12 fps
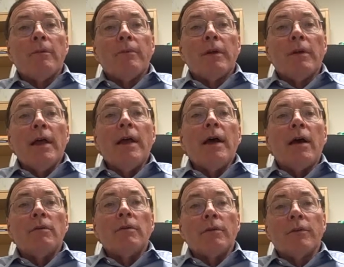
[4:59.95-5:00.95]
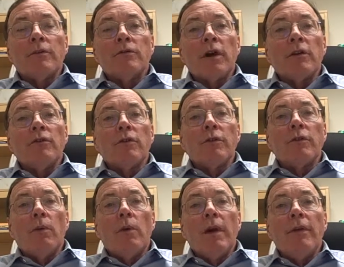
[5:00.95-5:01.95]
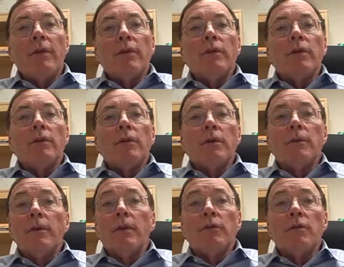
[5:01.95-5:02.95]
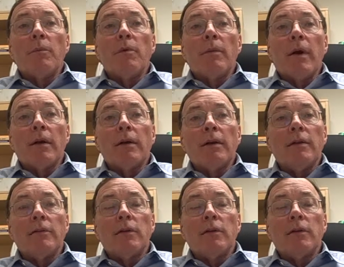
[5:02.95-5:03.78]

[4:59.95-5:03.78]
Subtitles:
the layout or the structure of the way that the supermarket is